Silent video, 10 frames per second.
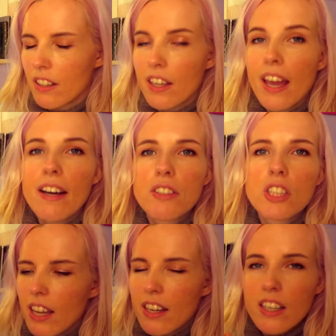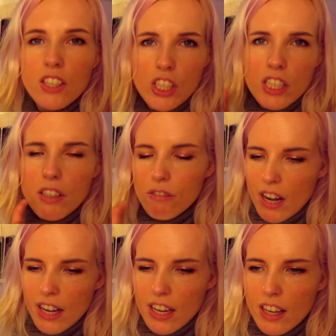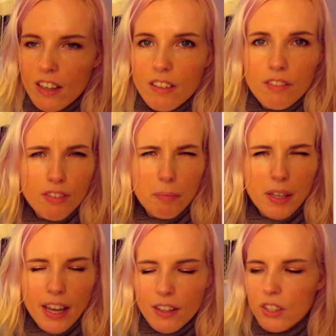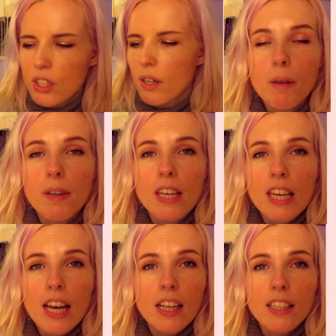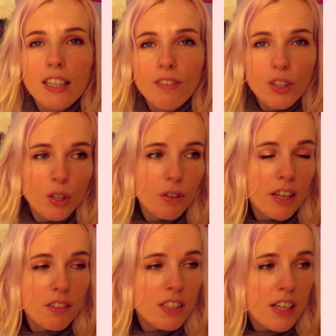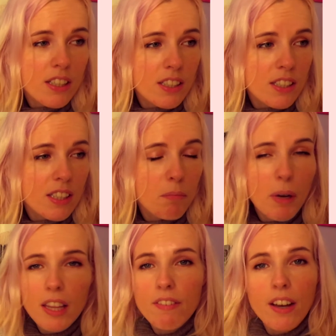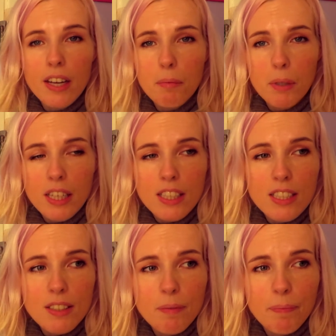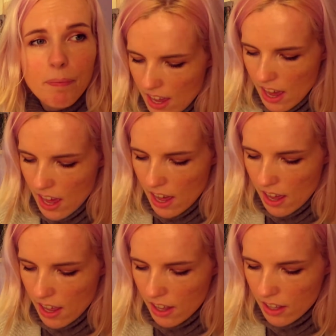on the couch and continue writing from the couch. Maybe I'll even go downstairs and sit by the fireplace. Yeah.